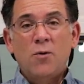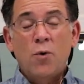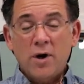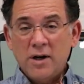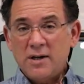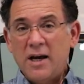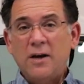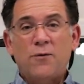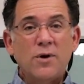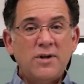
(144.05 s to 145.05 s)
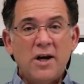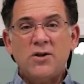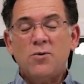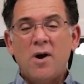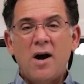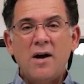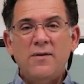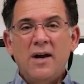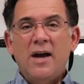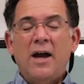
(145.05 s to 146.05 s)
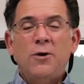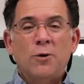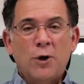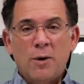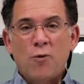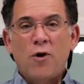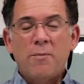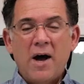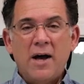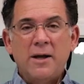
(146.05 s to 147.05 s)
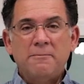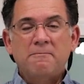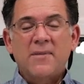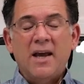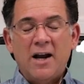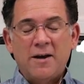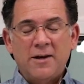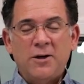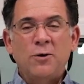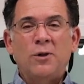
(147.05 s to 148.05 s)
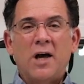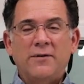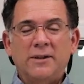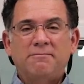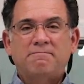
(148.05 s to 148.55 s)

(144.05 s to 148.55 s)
We're going to take it for a test drive, and you'll learn more about it, and I think you'll love it.